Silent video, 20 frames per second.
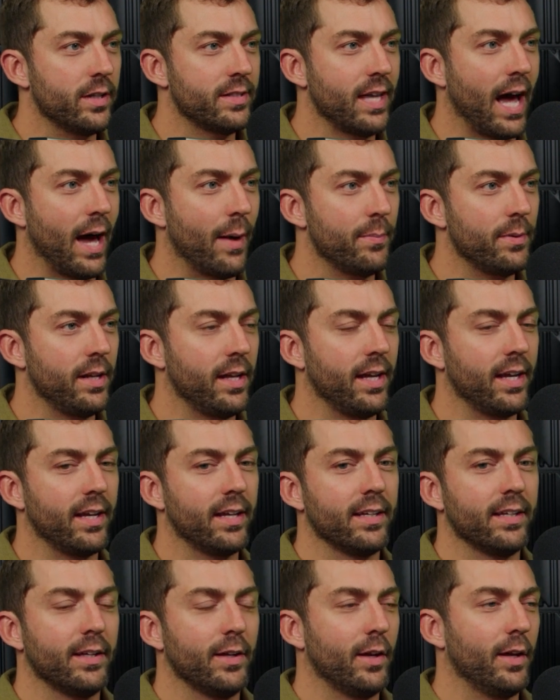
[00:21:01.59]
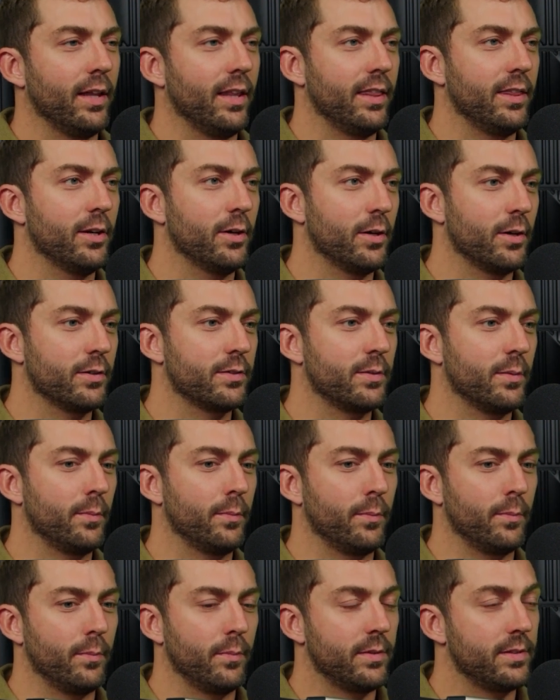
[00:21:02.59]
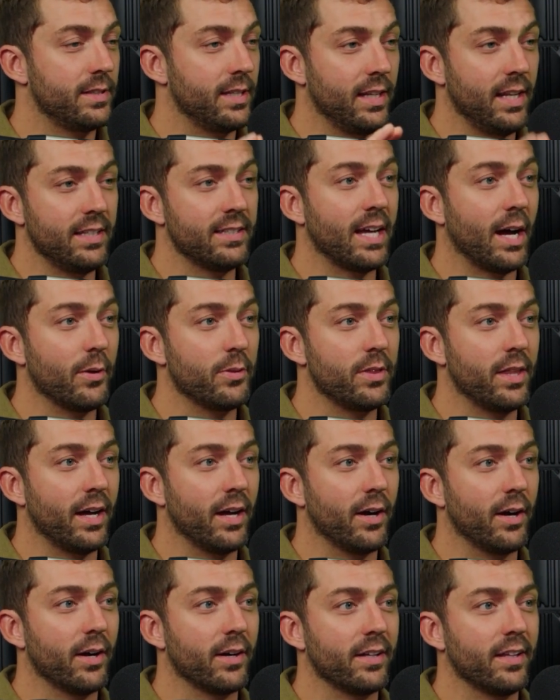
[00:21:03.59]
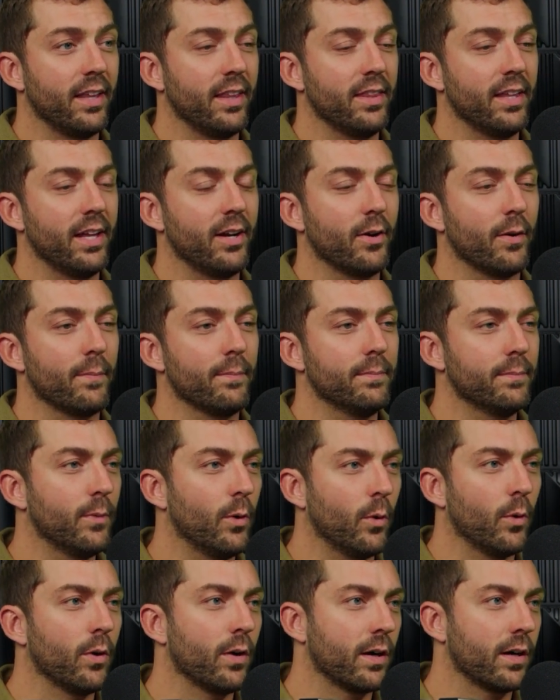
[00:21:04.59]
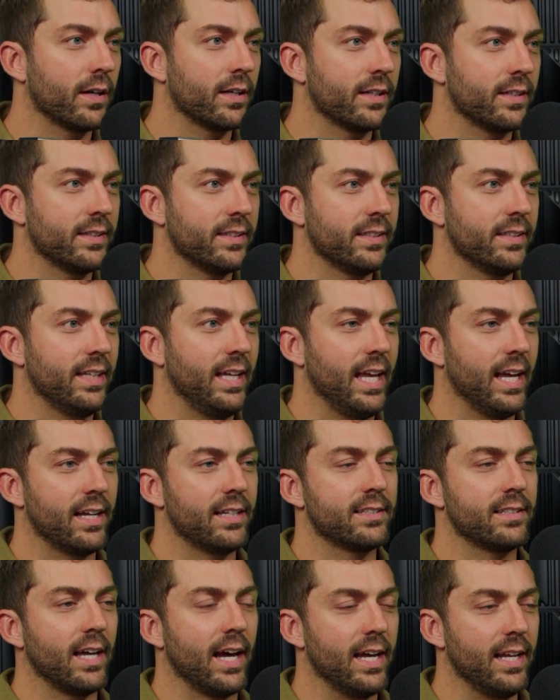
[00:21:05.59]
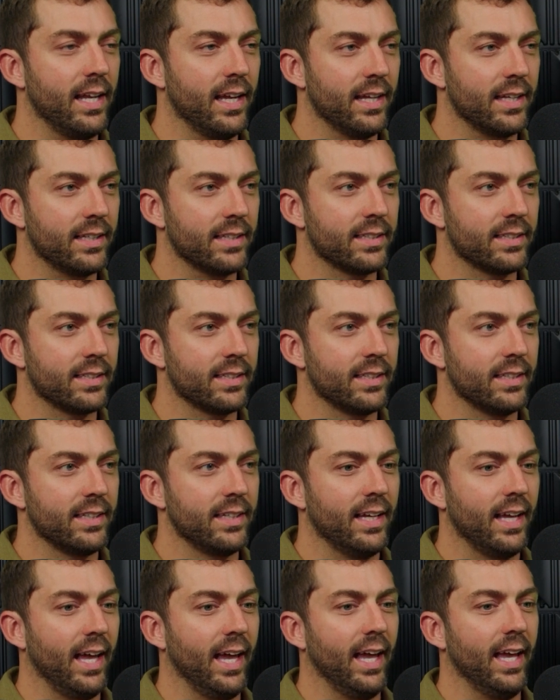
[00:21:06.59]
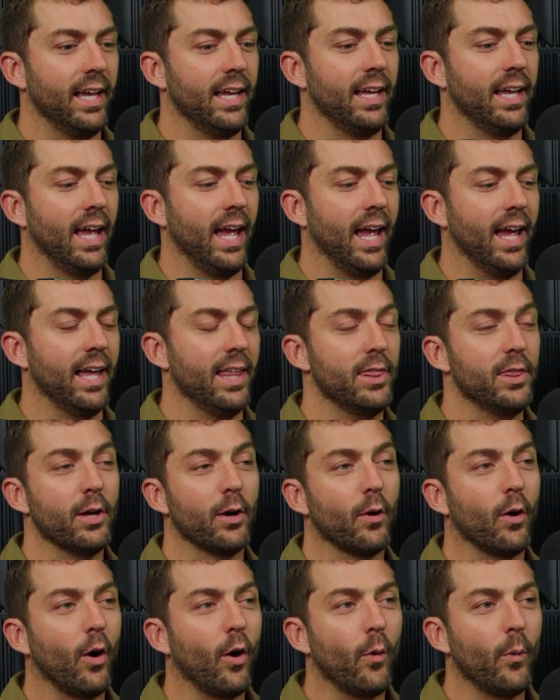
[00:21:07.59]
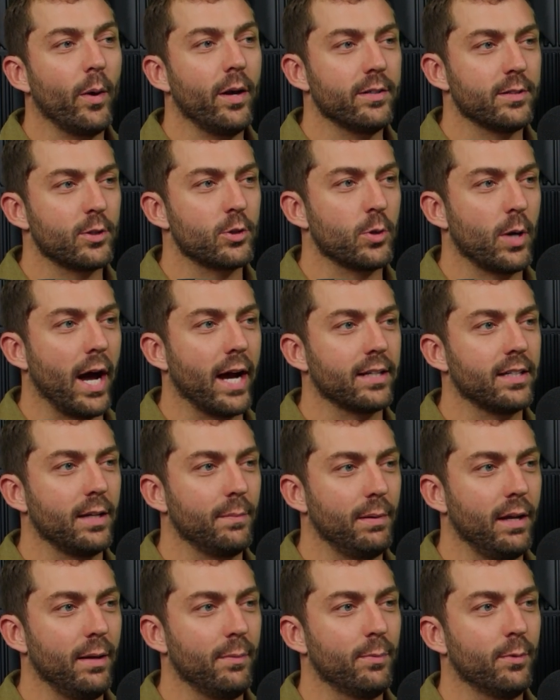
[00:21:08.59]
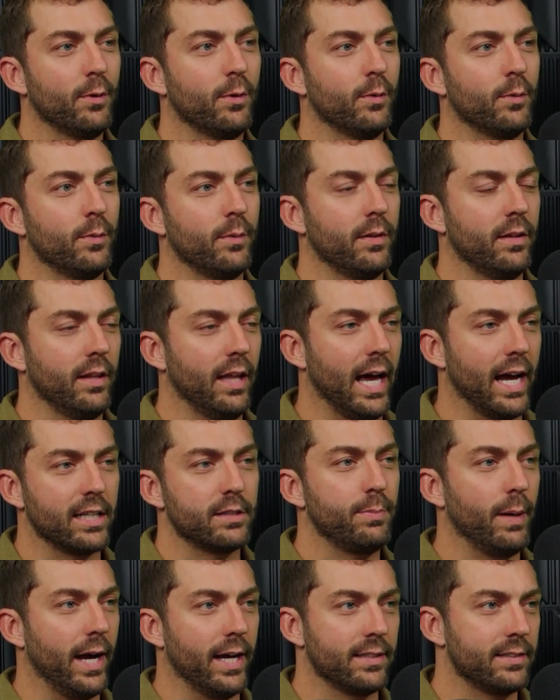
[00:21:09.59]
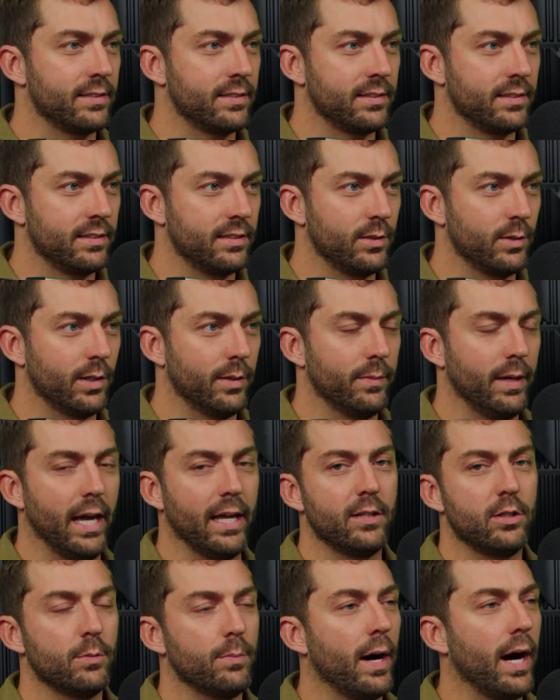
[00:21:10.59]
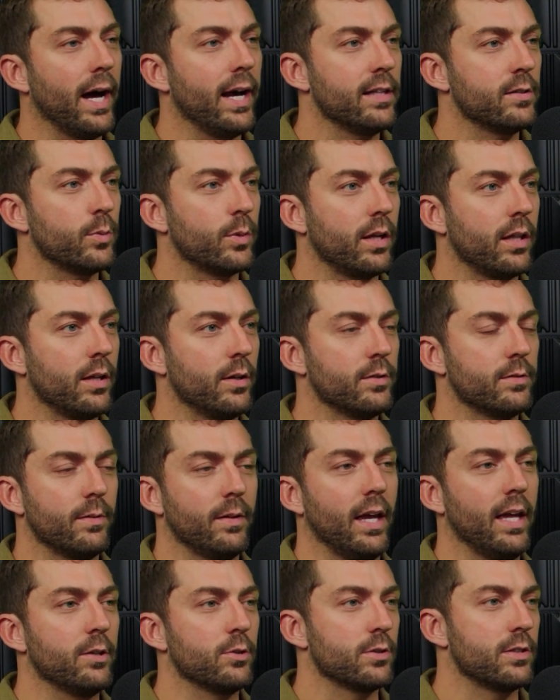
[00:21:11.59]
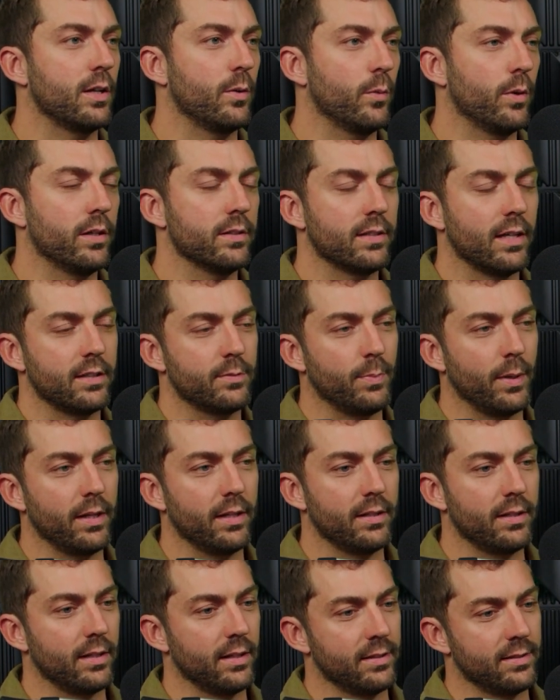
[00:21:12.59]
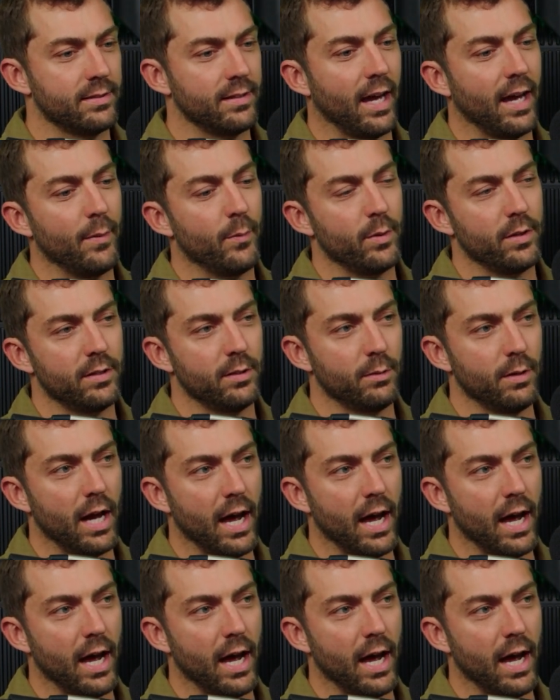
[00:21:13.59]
happening. There's cities out there that are more exciting, and they're always attracting people, expats to them. And Dubai is one of those interesting ones. I spent time with two